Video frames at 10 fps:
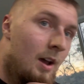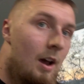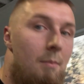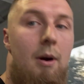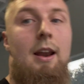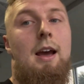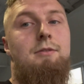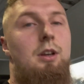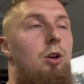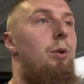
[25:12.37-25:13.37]
I might have
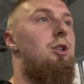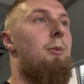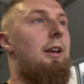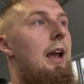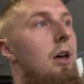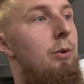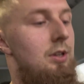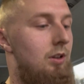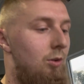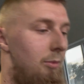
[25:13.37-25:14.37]
to increase my
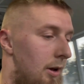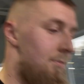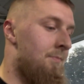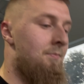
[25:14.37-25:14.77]
calories a little bit.